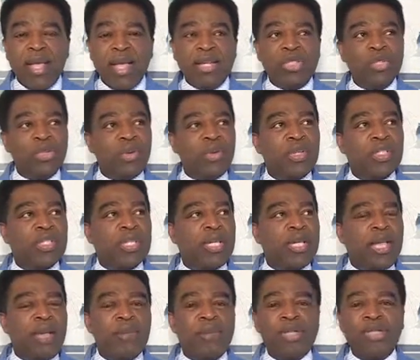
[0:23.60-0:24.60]
You always
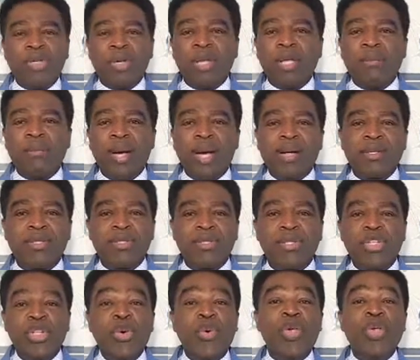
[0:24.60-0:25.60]
hear me talk about
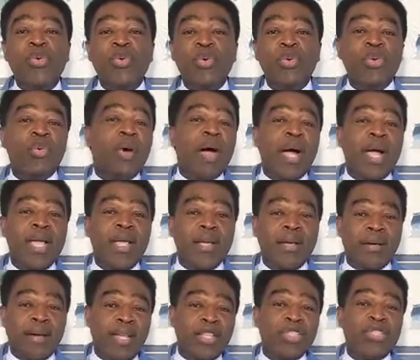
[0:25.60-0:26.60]
knowing who you are
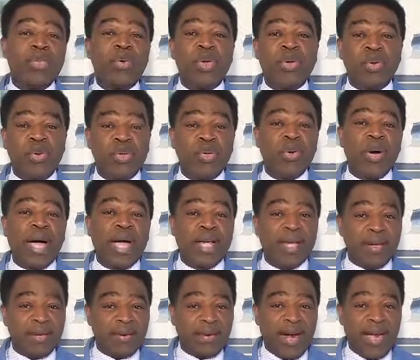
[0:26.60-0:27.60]
in Christ, knowing who you are
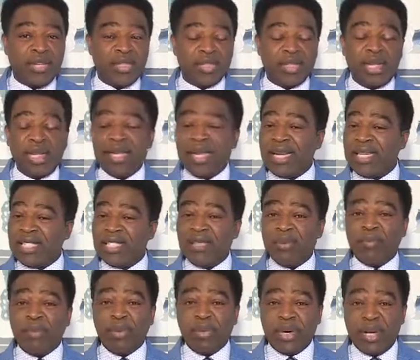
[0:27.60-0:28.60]
in Christ, and that is
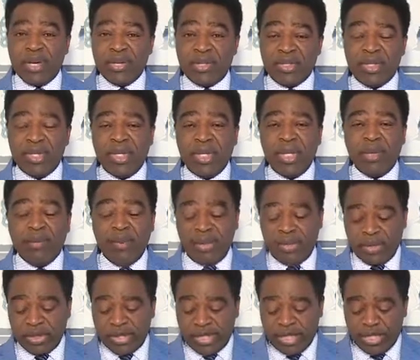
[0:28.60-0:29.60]
important
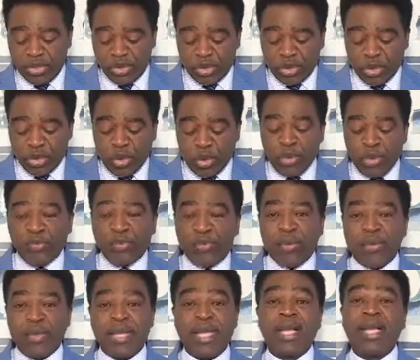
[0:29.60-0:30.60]
because it is drawn
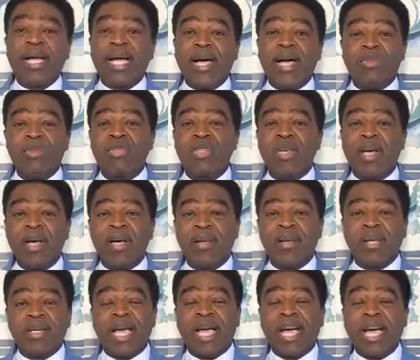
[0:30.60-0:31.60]
from the encounter
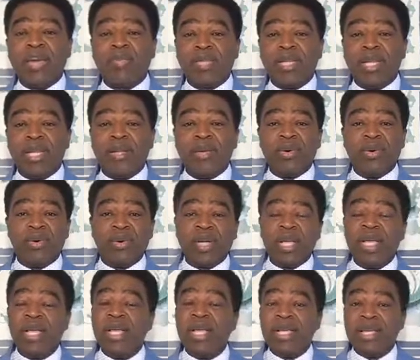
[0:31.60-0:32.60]
that I had with the
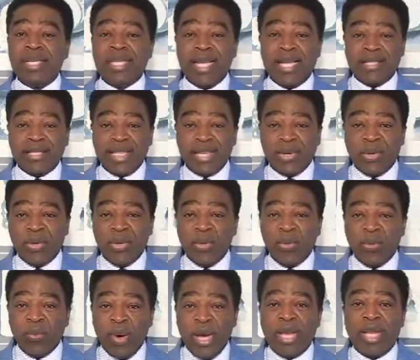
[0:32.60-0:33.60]
Lord years ago
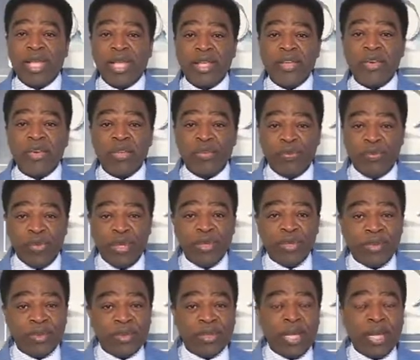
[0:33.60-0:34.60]
when He
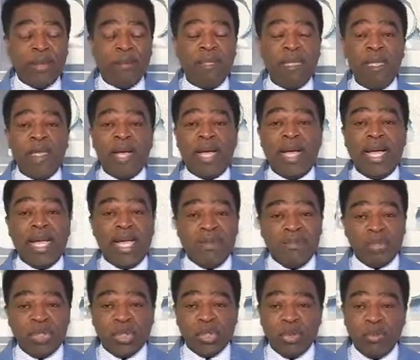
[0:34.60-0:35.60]
revealed uh, uh
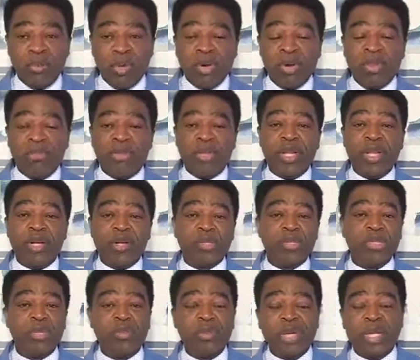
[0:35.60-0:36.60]
heaven to me, revealed hell
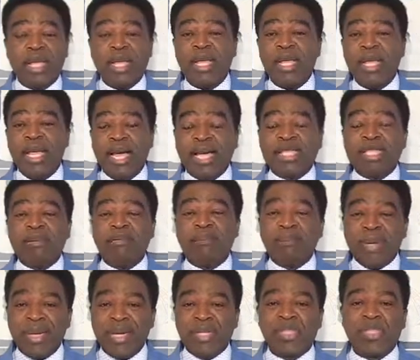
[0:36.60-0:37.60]
to me, and
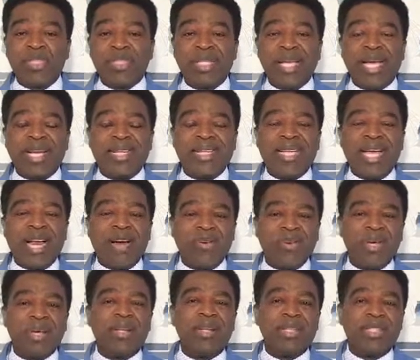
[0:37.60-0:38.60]
then ministered that
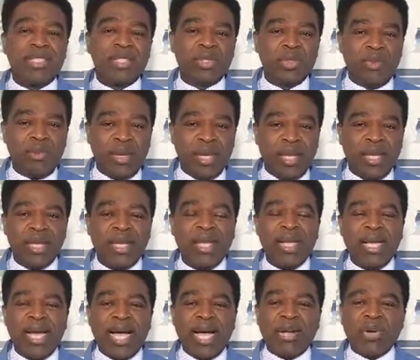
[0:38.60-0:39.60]
reality to me.
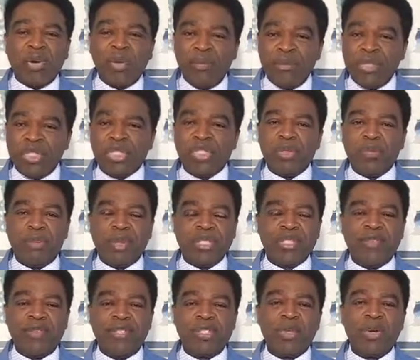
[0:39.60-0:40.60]
I commissioned
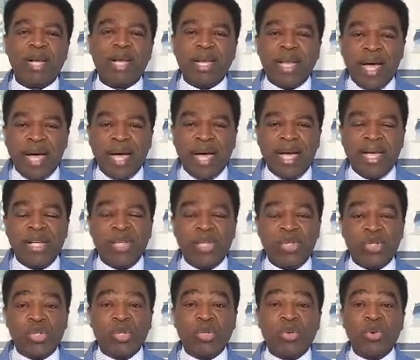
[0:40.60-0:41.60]
Pastor Victoria and I
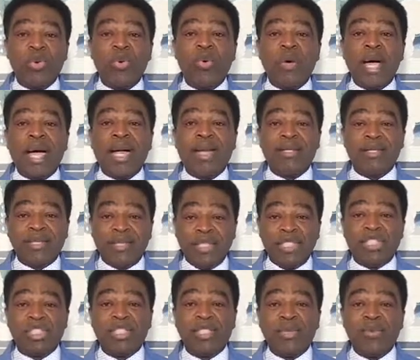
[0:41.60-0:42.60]
to go and
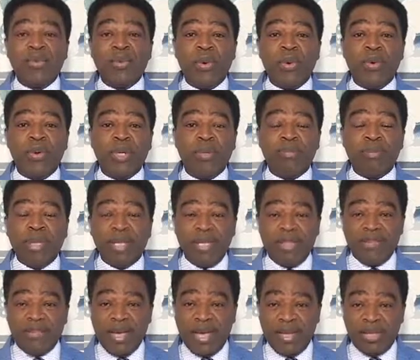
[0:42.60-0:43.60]
teach the world, the
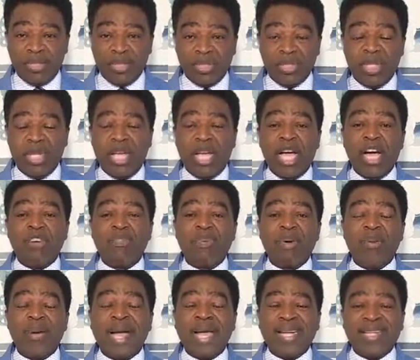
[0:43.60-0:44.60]
believers, of
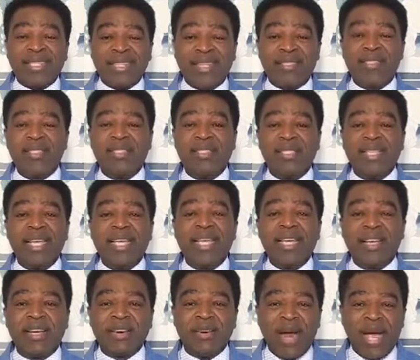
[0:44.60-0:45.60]
our identity
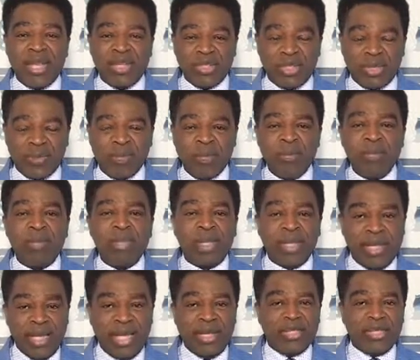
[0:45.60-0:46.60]
in Christ.
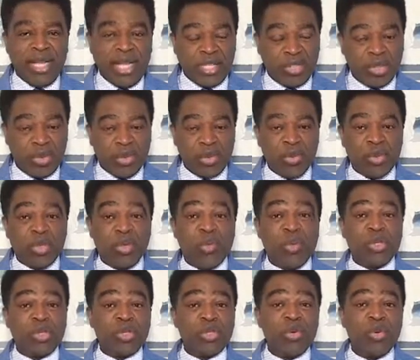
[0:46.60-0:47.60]
Yes, that's true. You
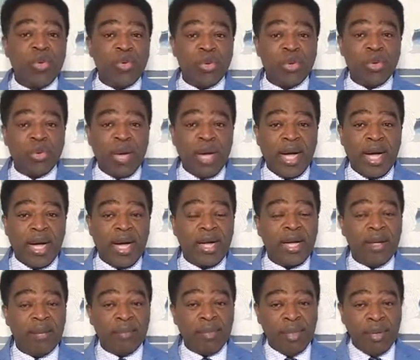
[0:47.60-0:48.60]
must know who you are.
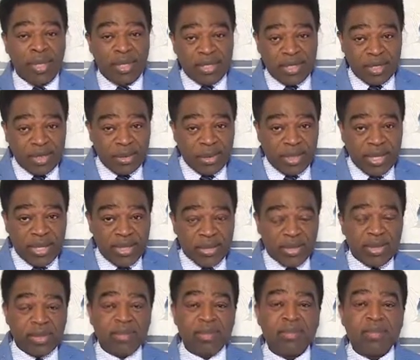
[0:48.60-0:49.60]
But listen to
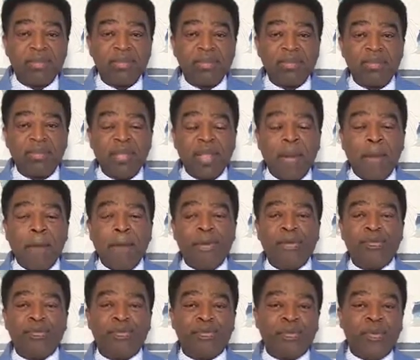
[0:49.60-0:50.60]
this
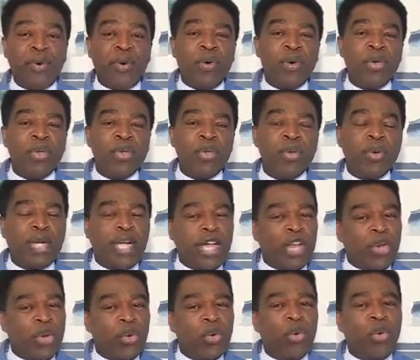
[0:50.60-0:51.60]
before you
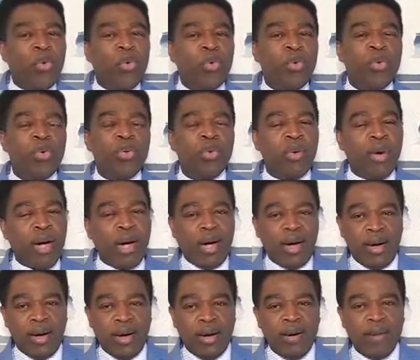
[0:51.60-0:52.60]
can know who you
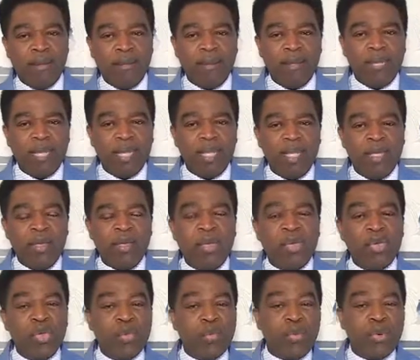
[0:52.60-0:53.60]
are,
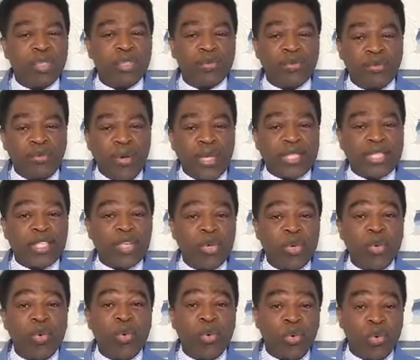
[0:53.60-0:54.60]
you must first
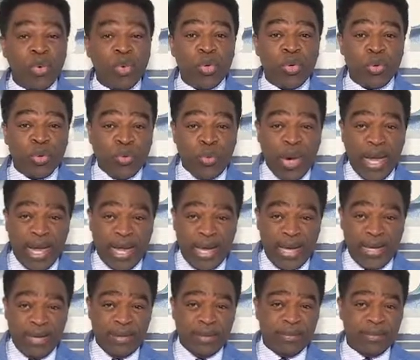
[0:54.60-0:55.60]
know who you were.